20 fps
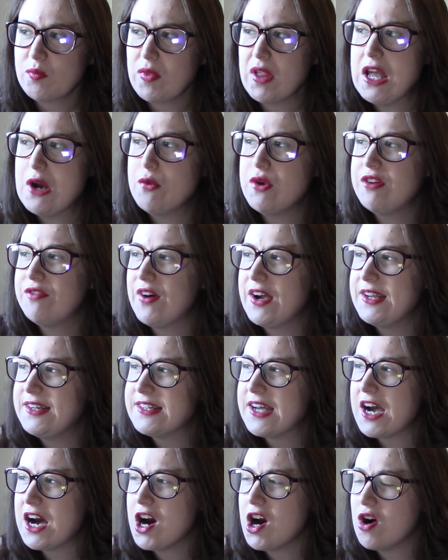And we find
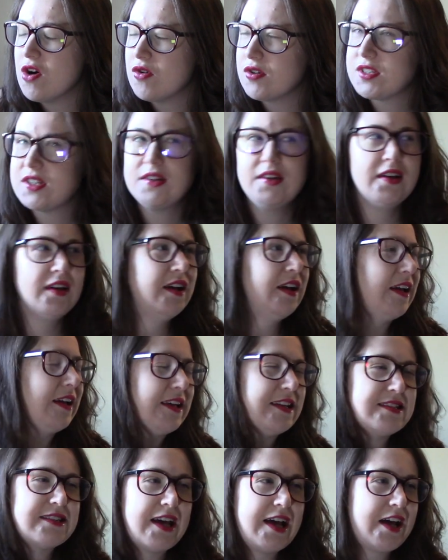out
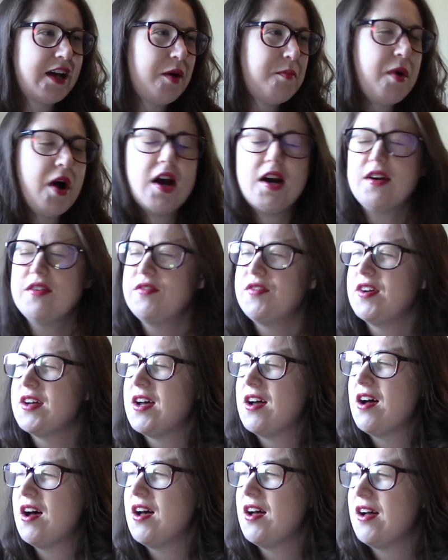he's like part of
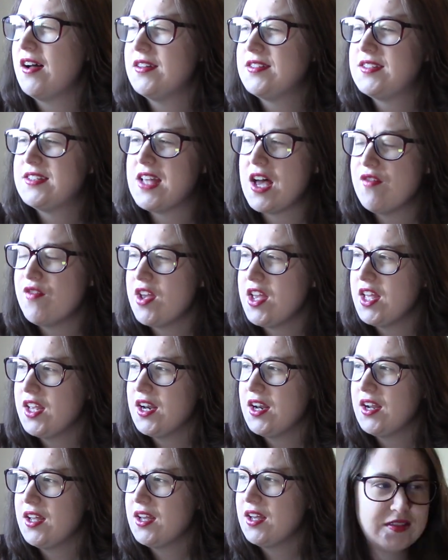seven